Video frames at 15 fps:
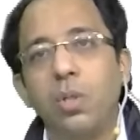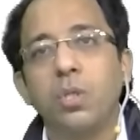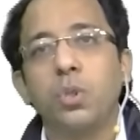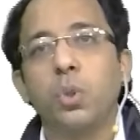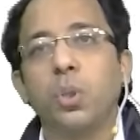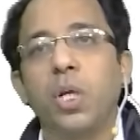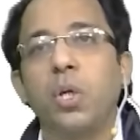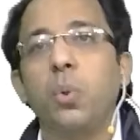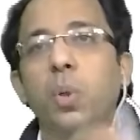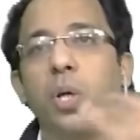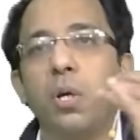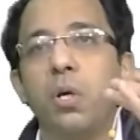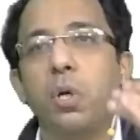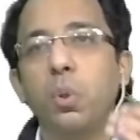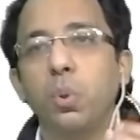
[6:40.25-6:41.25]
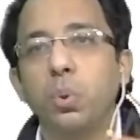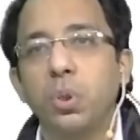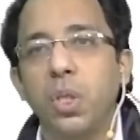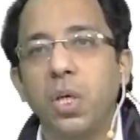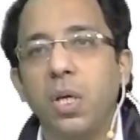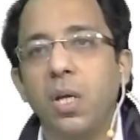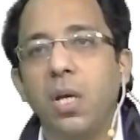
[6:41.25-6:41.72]
so that you can reduce
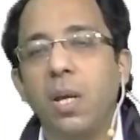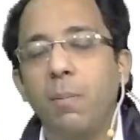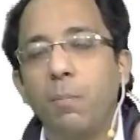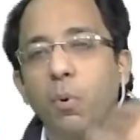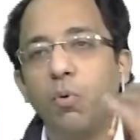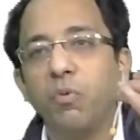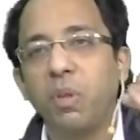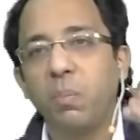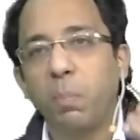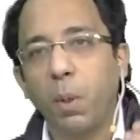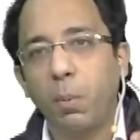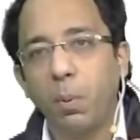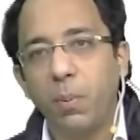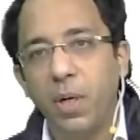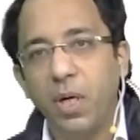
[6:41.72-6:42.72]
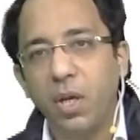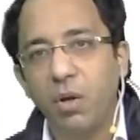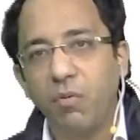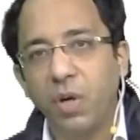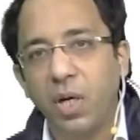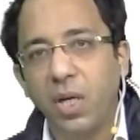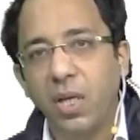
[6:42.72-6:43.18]
the improve the probability of
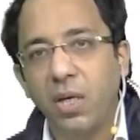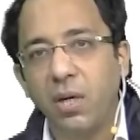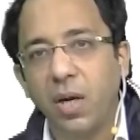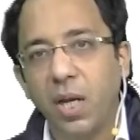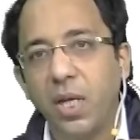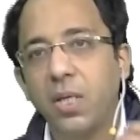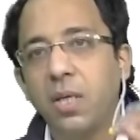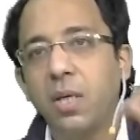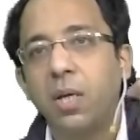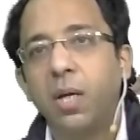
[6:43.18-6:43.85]
getting it right,